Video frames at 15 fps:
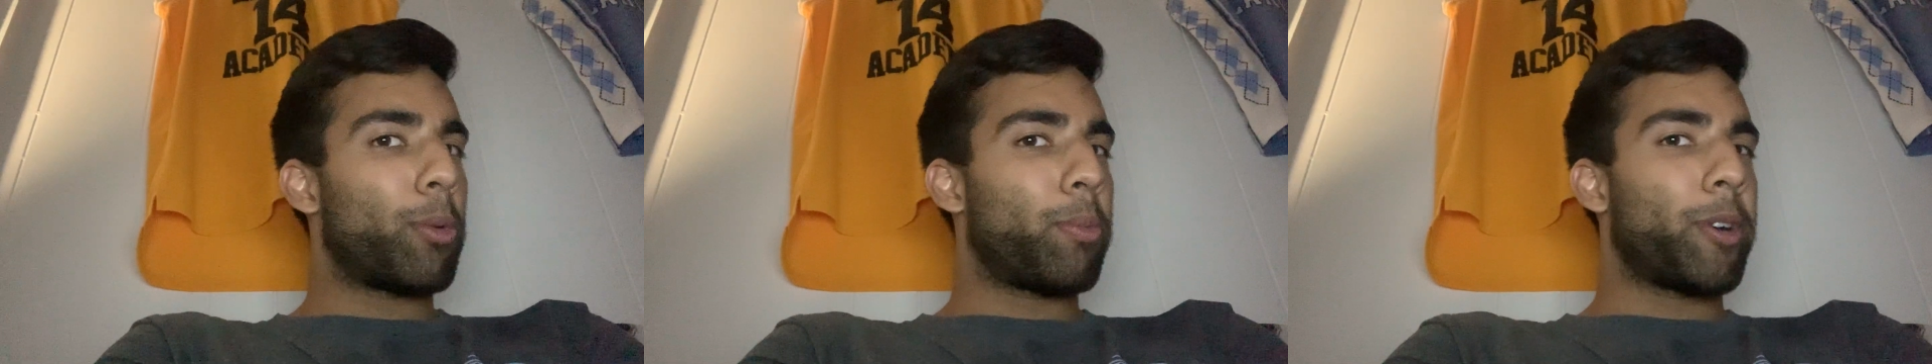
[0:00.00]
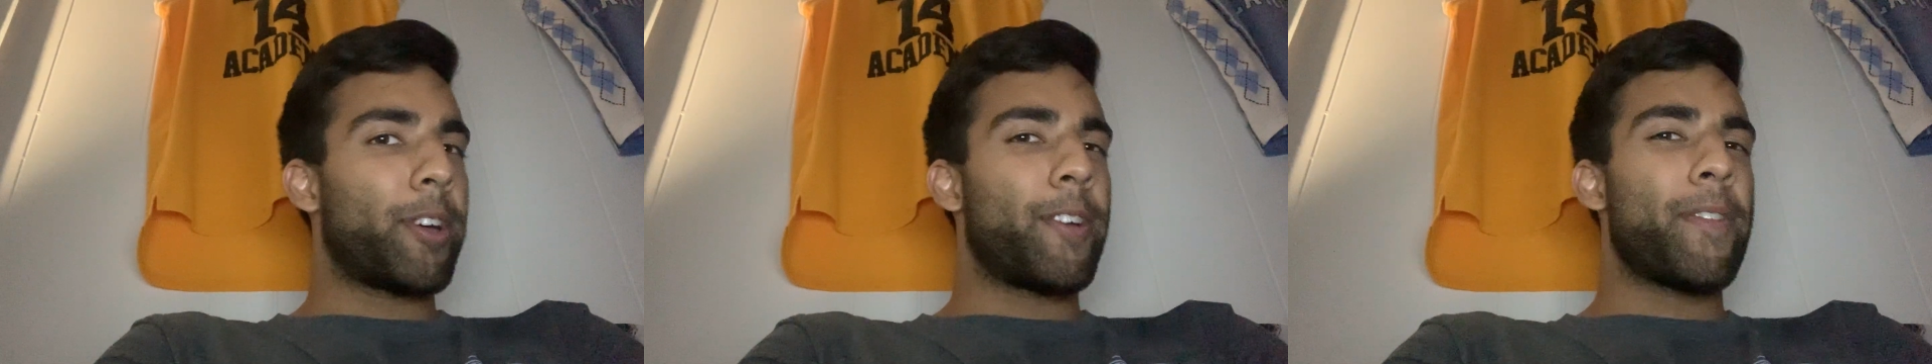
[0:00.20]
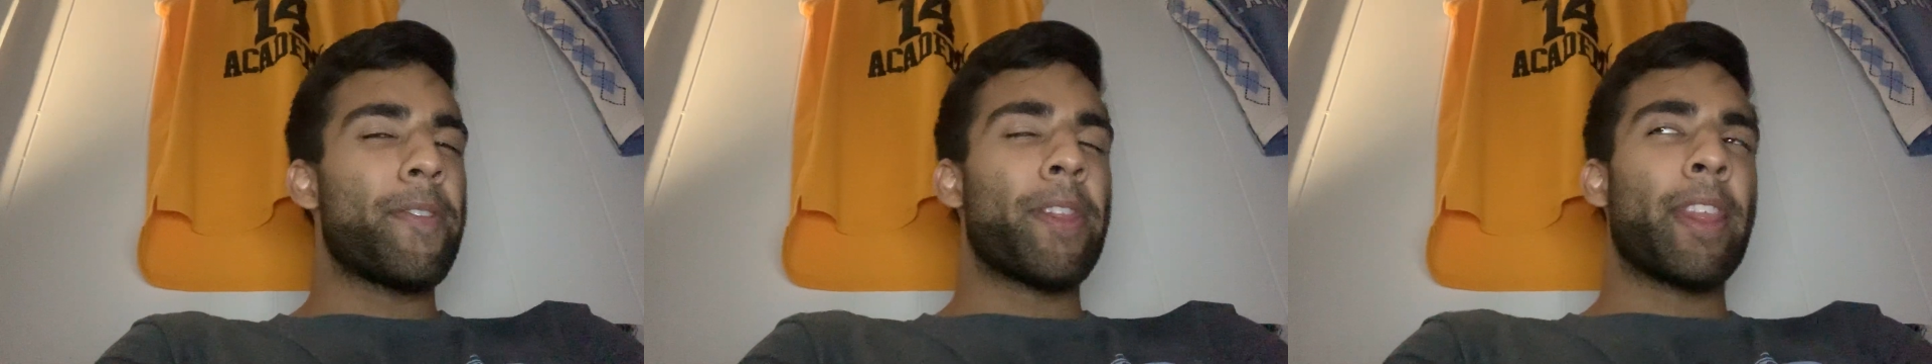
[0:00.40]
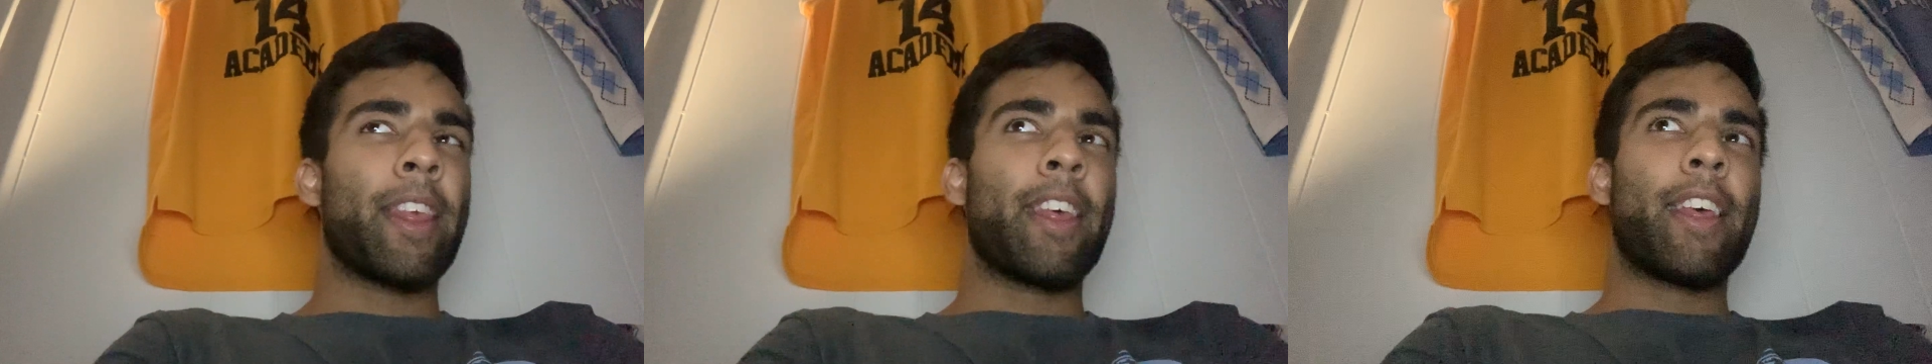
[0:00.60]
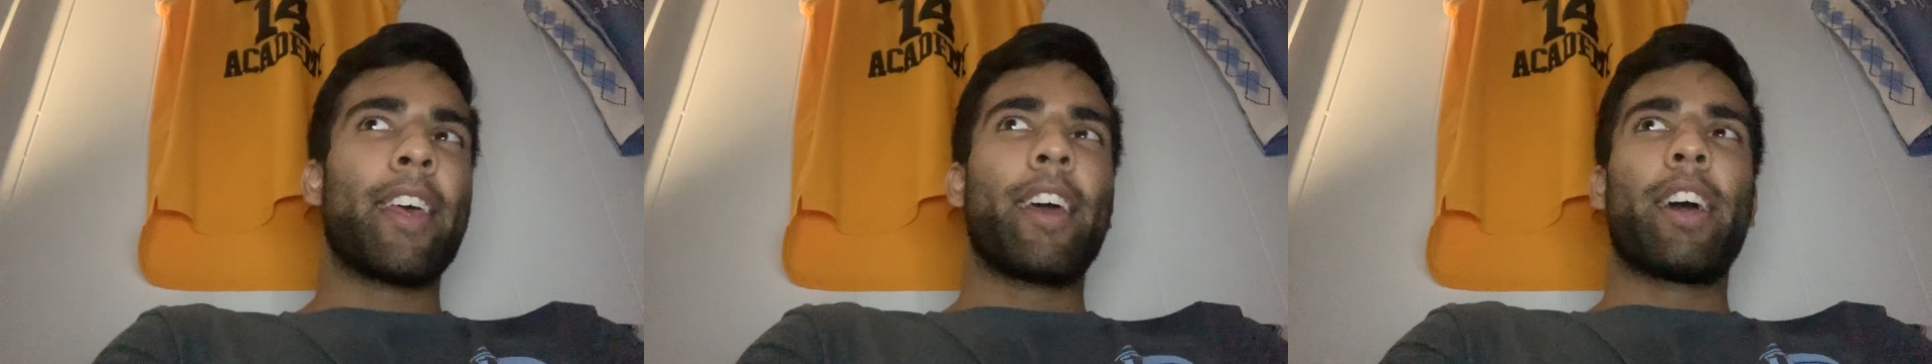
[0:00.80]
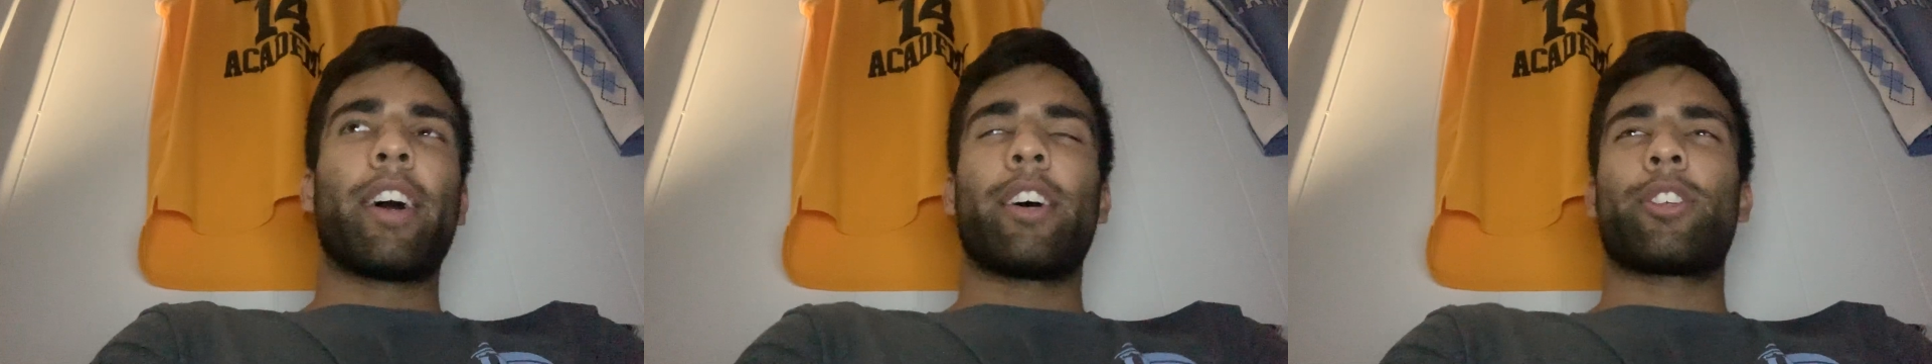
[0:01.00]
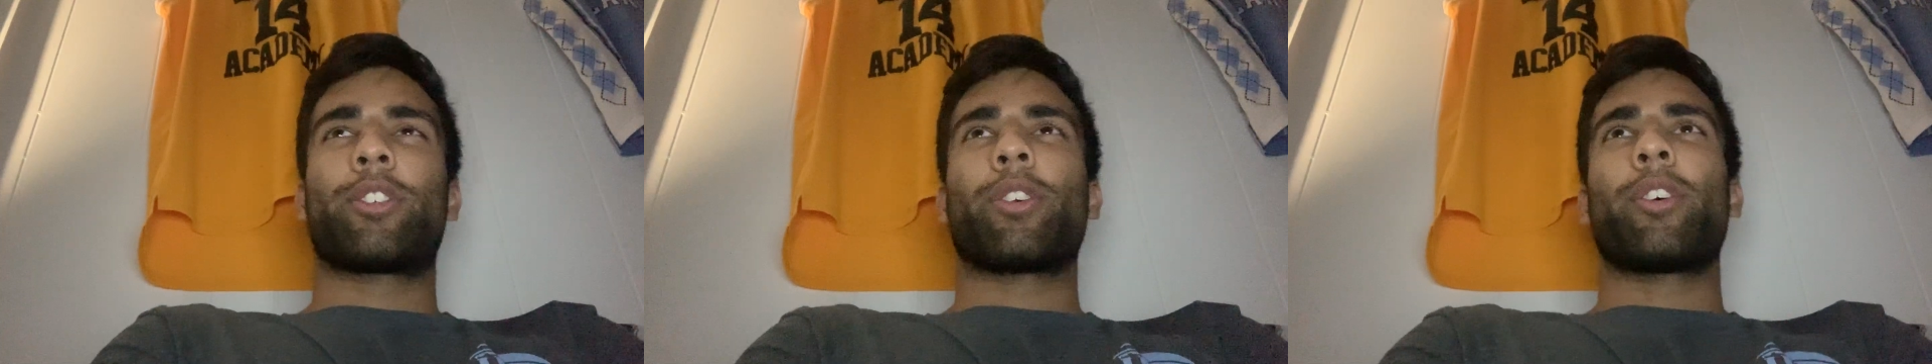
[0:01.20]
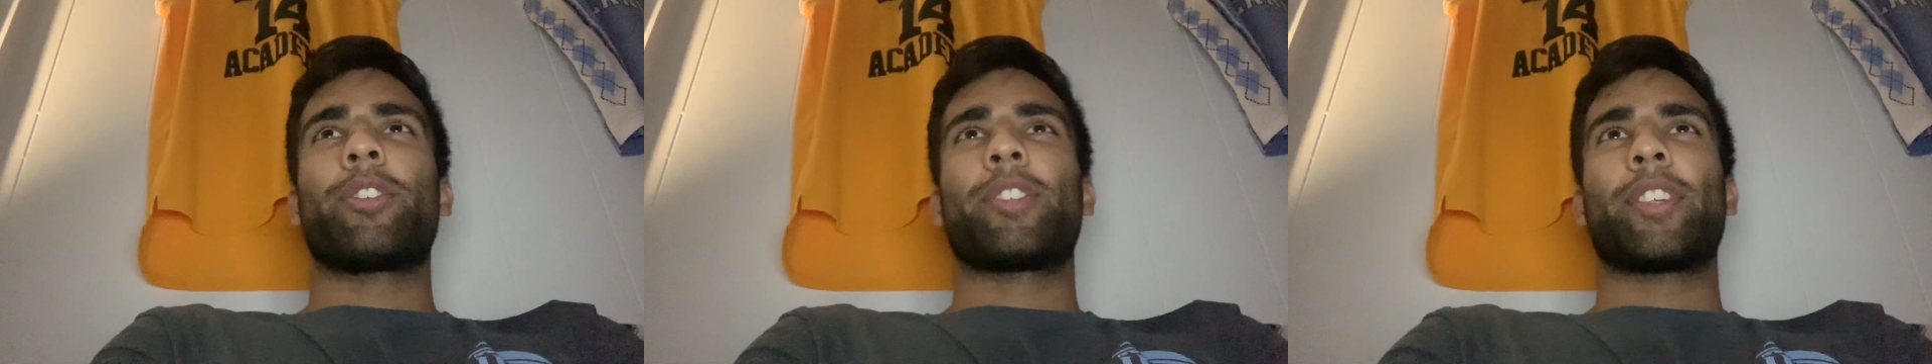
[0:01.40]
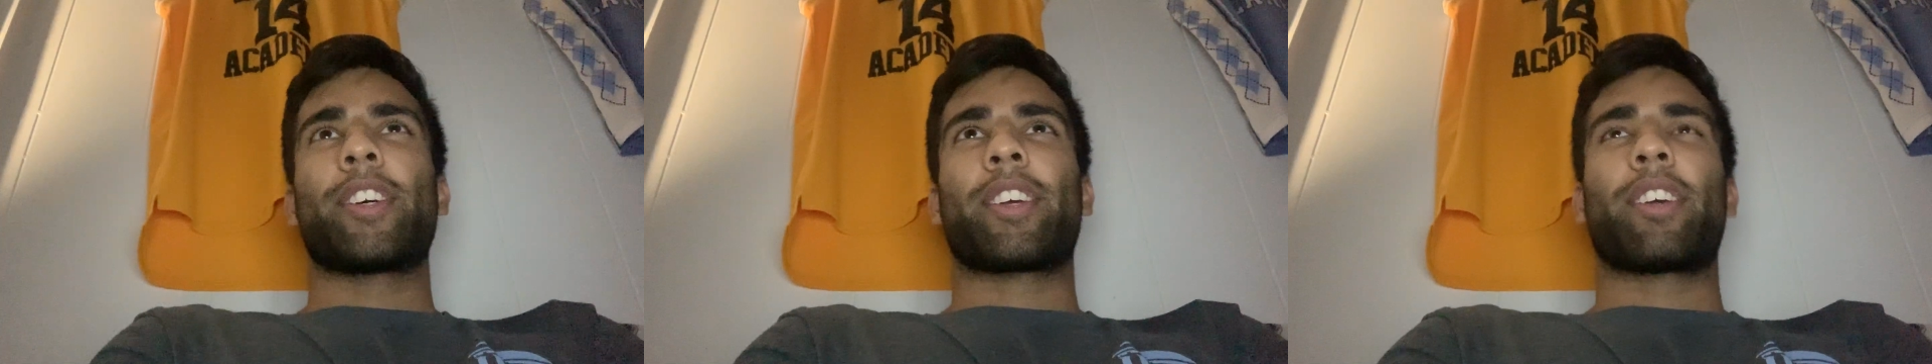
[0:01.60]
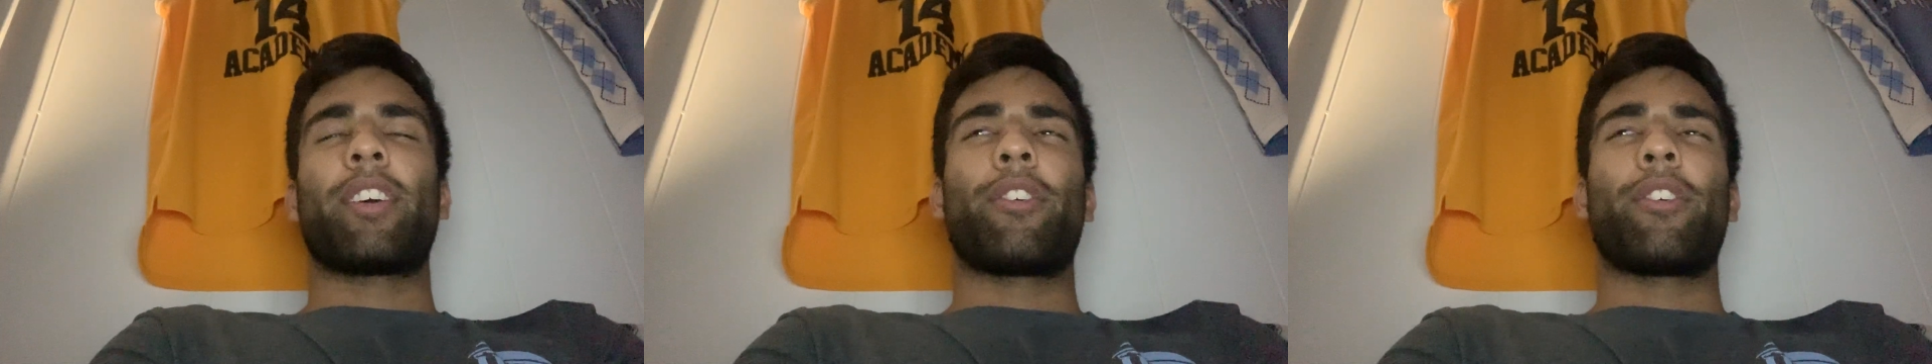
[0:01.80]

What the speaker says: But I just thought it's like,